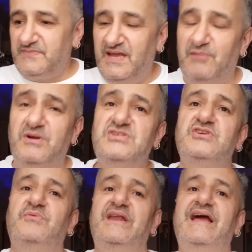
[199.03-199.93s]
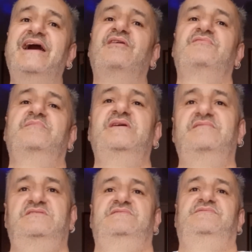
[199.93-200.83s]
And once you allow
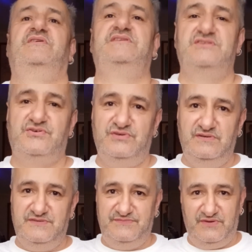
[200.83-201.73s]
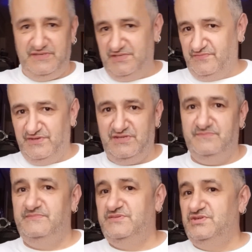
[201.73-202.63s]
Ramirez to find his groove, to find his
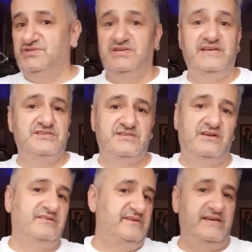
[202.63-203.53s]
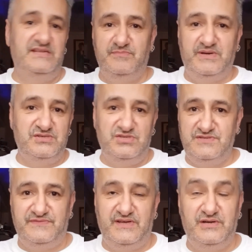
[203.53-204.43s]
rhythm, to just start letting the
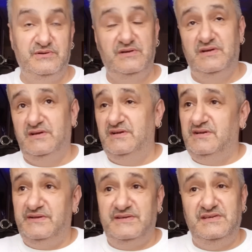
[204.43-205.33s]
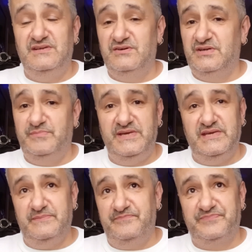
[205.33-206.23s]
punches flow, you're not going to
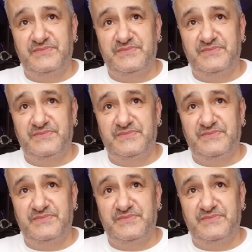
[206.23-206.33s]
beat him.